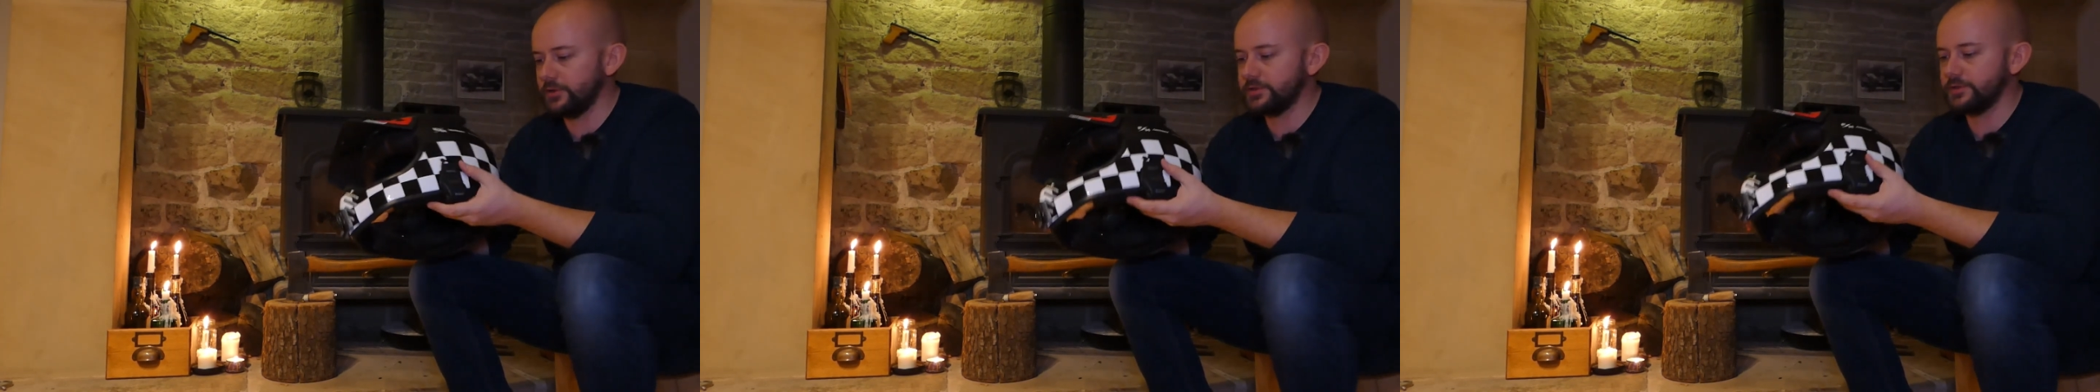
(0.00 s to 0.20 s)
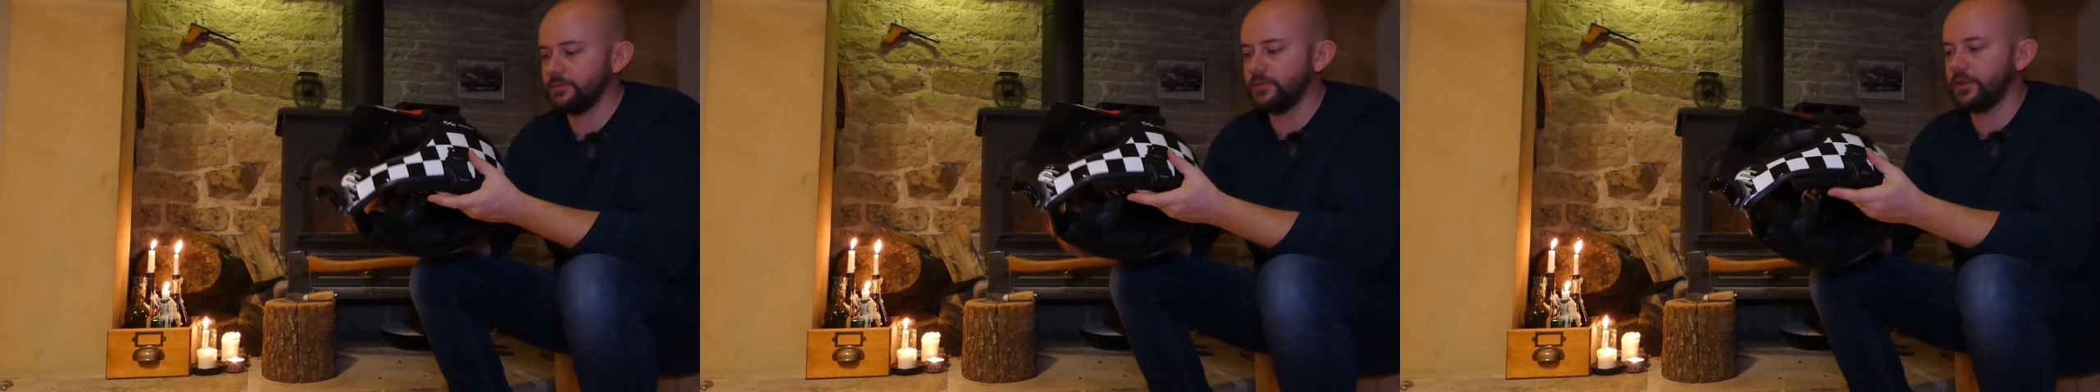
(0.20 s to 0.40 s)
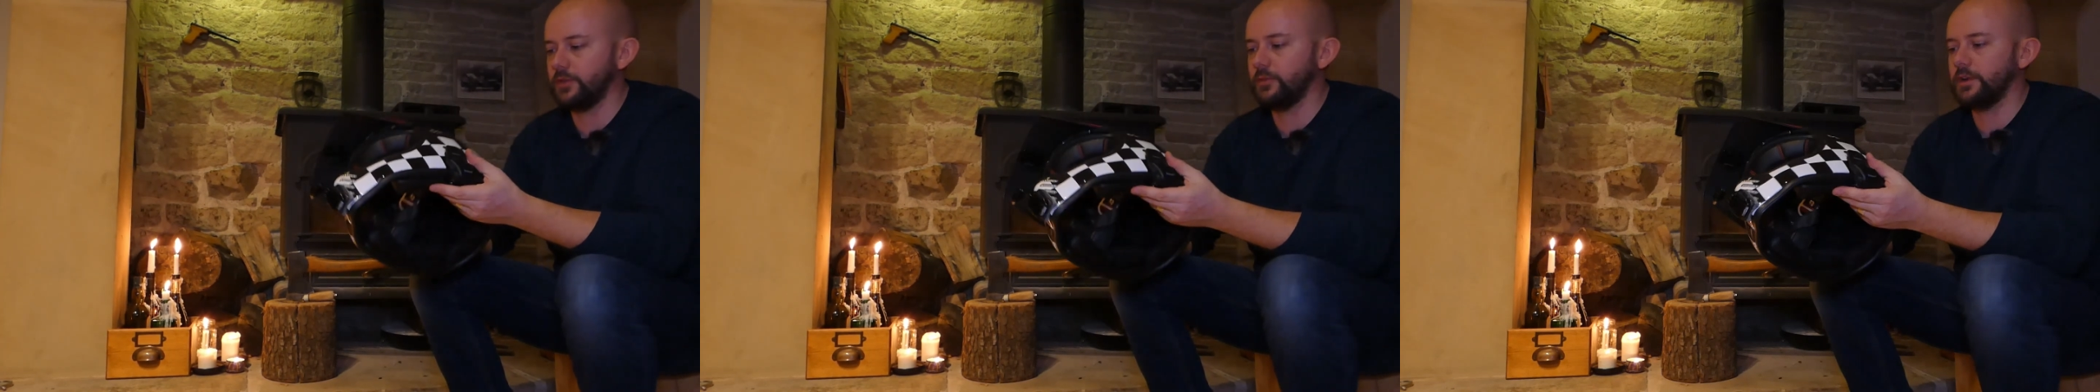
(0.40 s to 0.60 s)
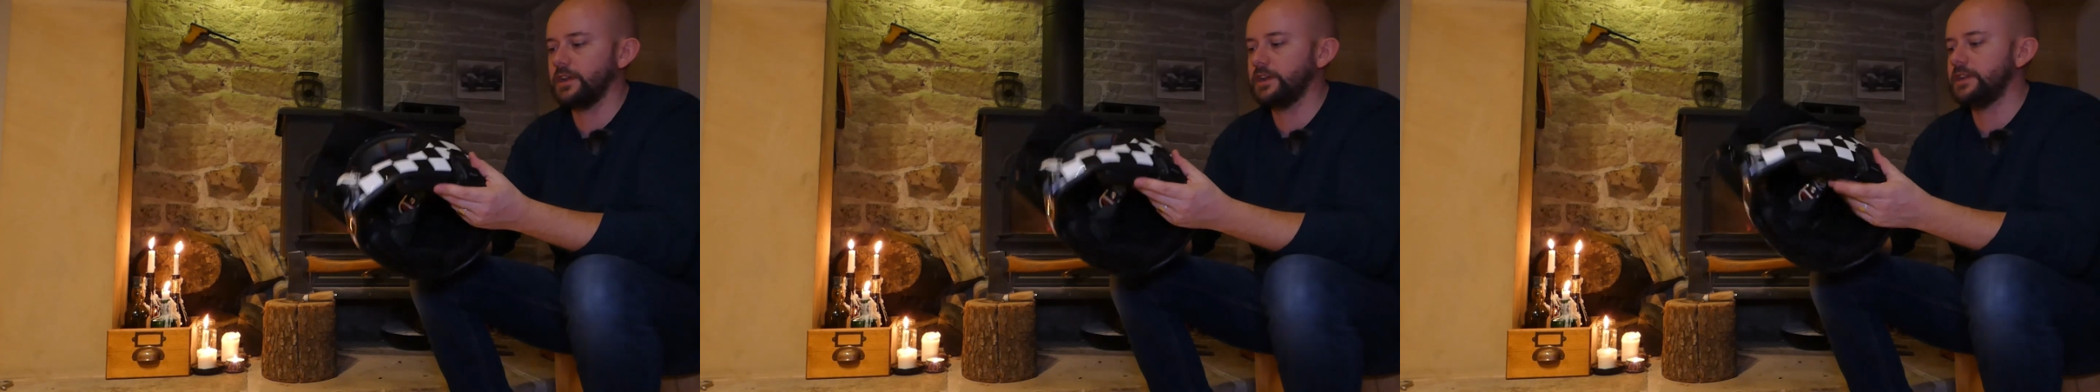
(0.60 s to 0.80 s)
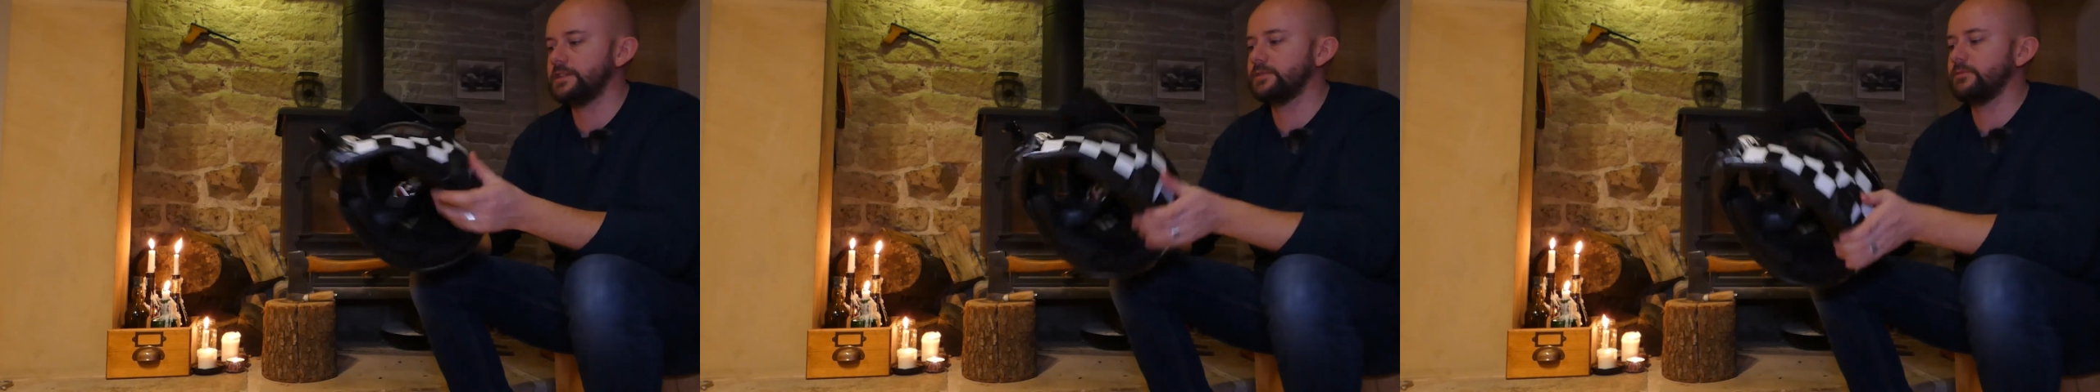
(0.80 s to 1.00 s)
something when I
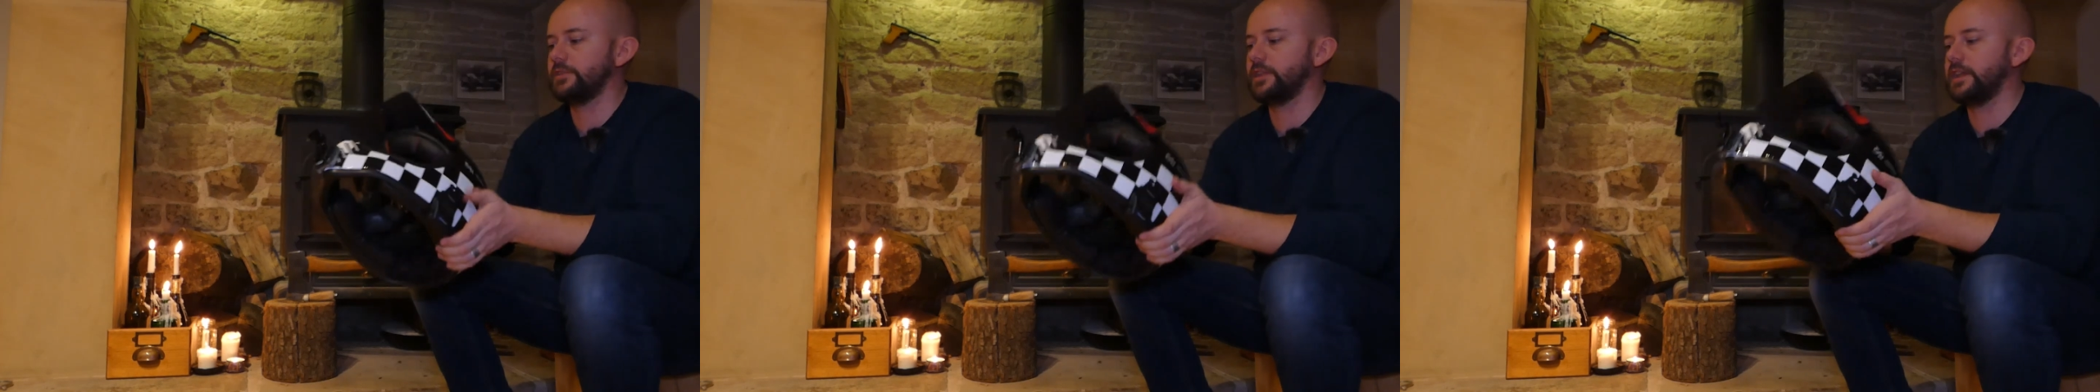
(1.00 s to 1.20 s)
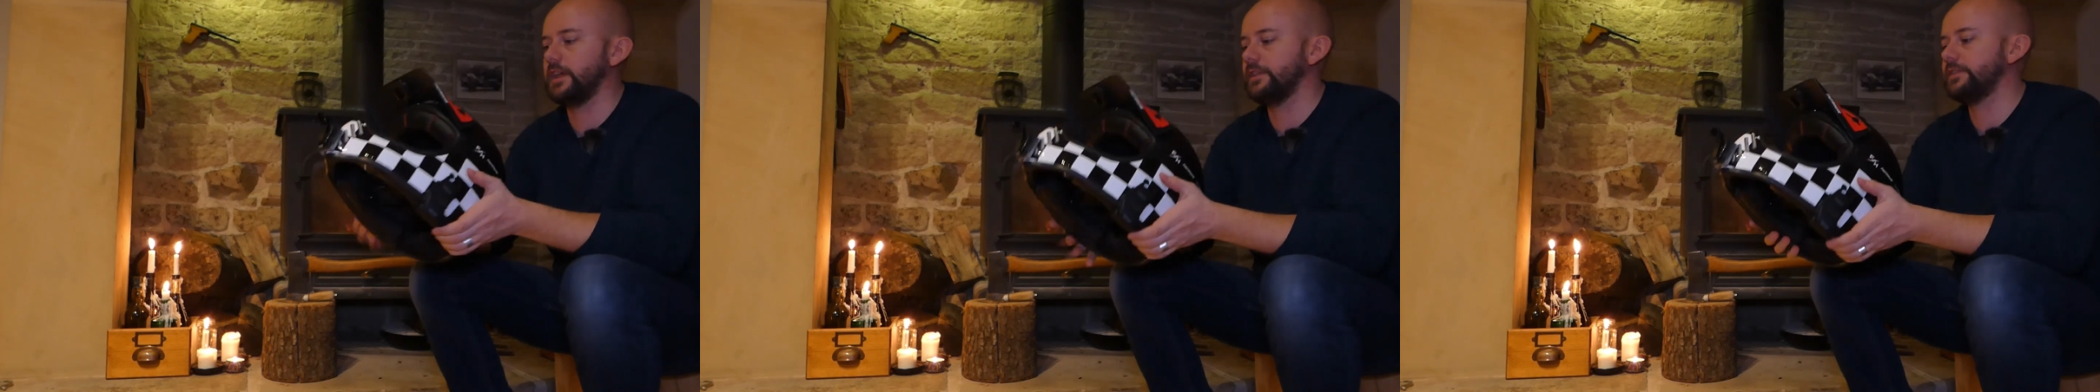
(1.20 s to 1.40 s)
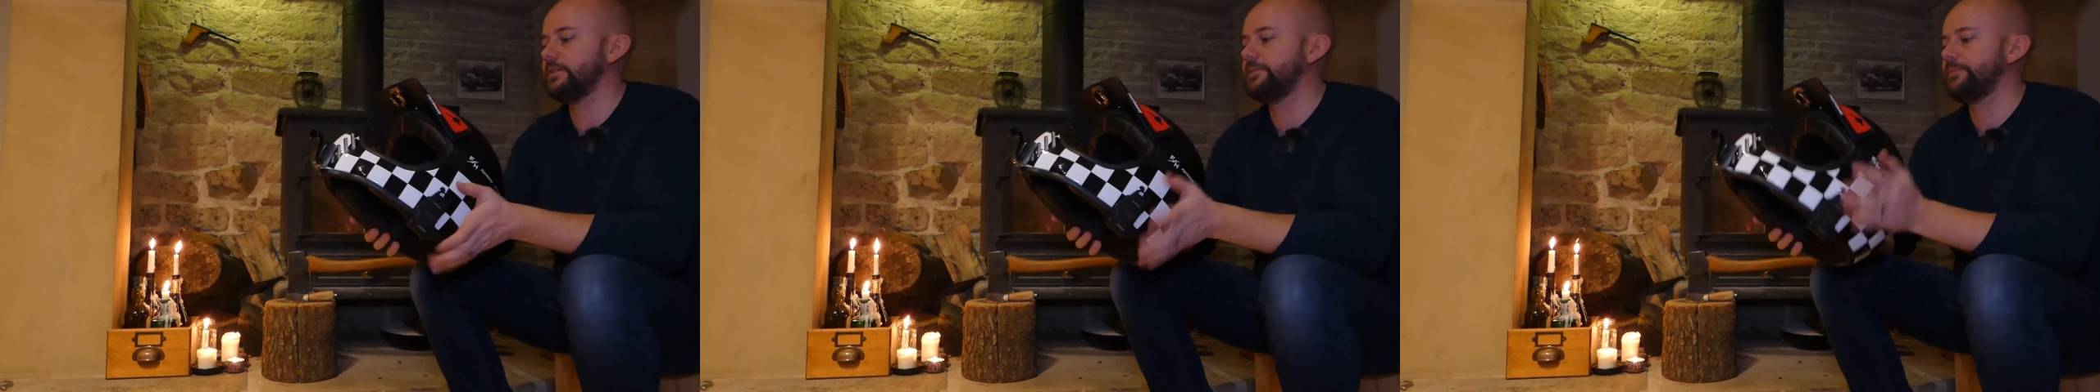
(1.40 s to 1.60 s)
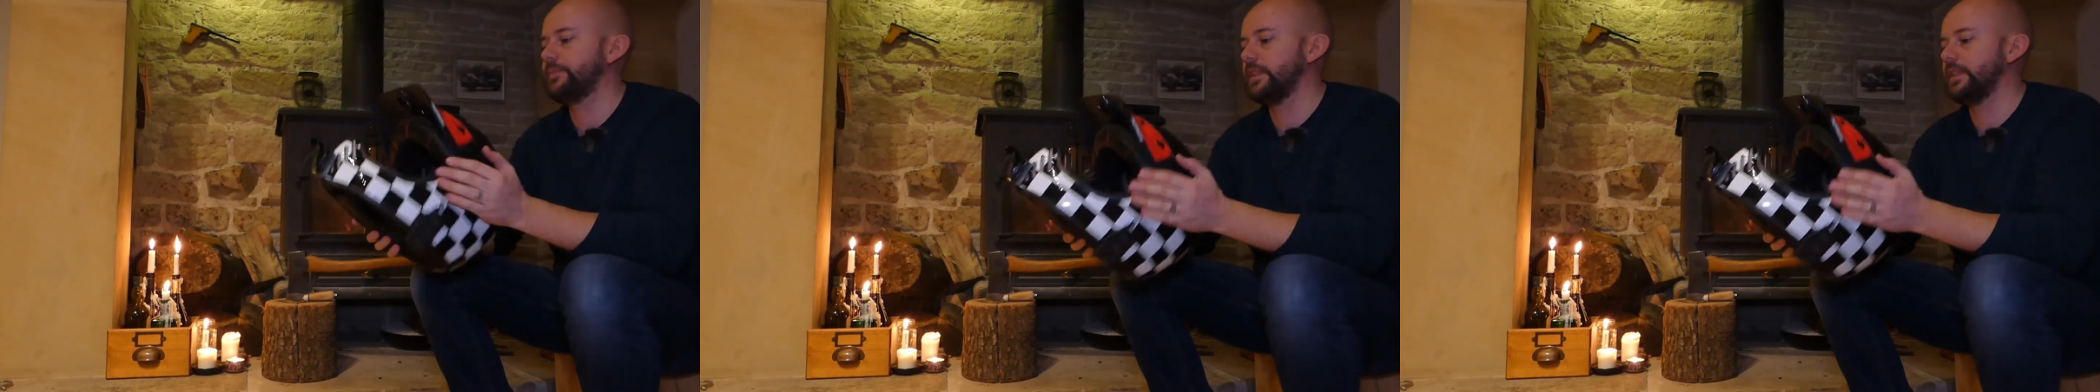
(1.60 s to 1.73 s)
need something else.